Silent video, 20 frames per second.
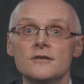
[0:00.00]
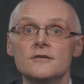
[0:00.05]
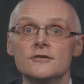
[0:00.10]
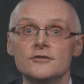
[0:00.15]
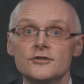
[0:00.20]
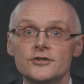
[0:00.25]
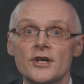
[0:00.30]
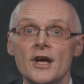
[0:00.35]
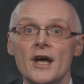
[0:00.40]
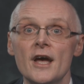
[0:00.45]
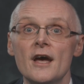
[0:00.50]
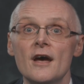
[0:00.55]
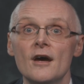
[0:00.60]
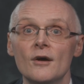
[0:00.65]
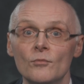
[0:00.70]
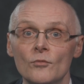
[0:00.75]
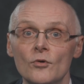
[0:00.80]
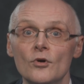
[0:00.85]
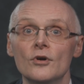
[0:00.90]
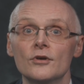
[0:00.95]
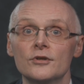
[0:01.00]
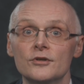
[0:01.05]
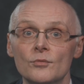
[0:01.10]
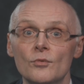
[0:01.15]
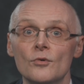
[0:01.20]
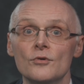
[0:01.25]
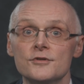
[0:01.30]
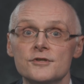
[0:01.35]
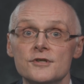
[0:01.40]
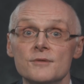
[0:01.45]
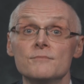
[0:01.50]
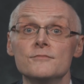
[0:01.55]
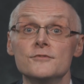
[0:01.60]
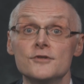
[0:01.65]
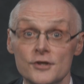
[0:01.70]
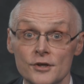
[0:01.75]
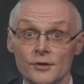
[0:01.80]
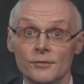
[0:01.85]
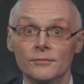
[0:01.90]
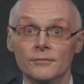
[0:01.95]
to share and work towards them
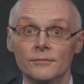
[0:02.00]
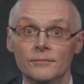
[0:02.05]
too.